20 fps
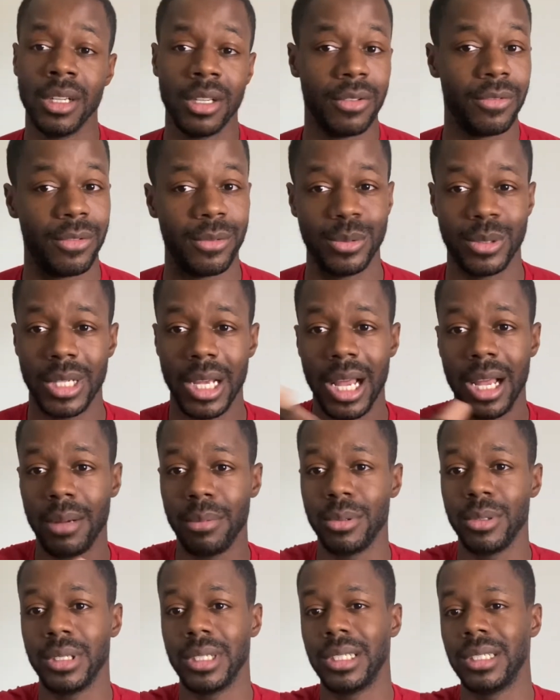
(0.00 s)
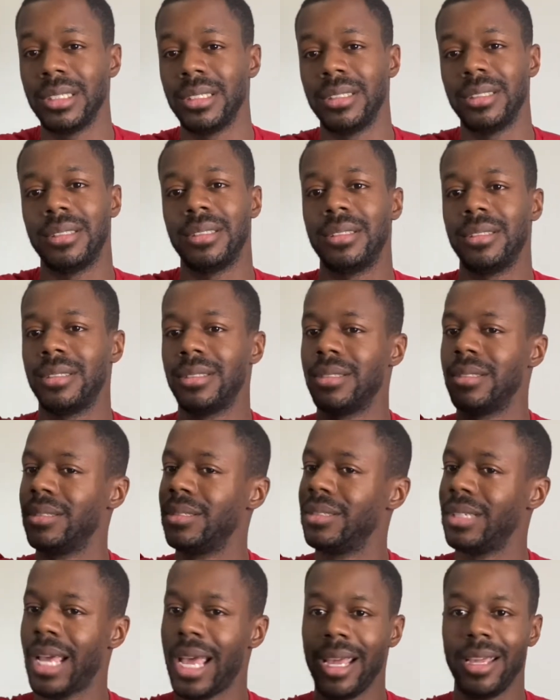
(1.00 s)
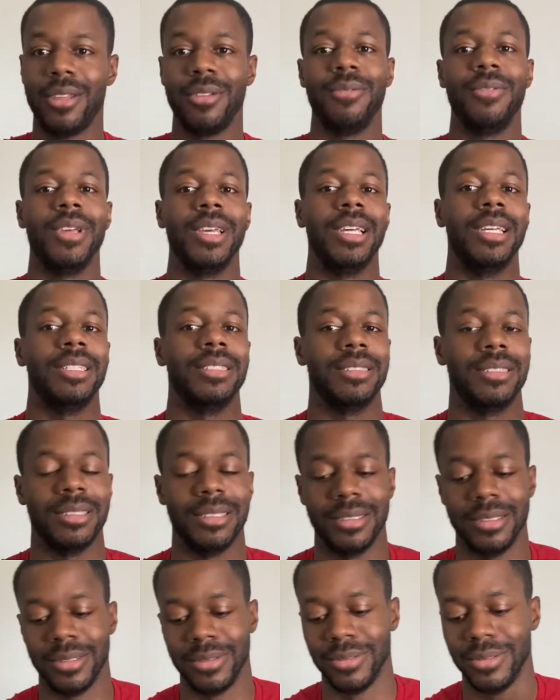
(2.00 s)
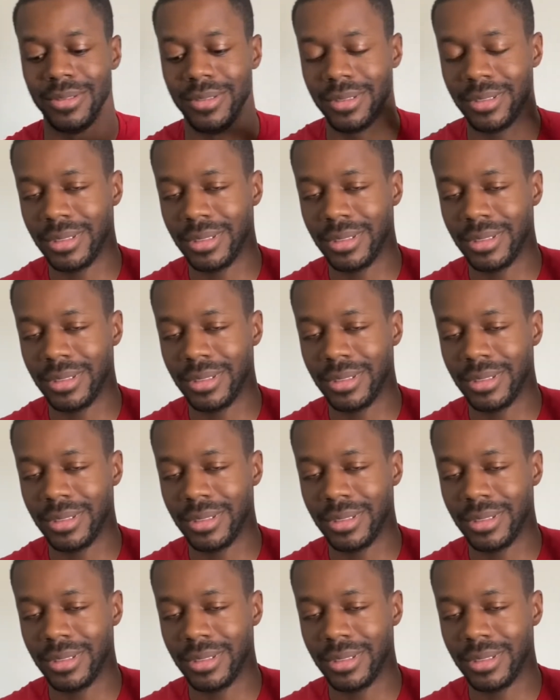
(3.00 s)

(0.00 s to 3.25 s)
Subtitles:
Futaba because Accuvance and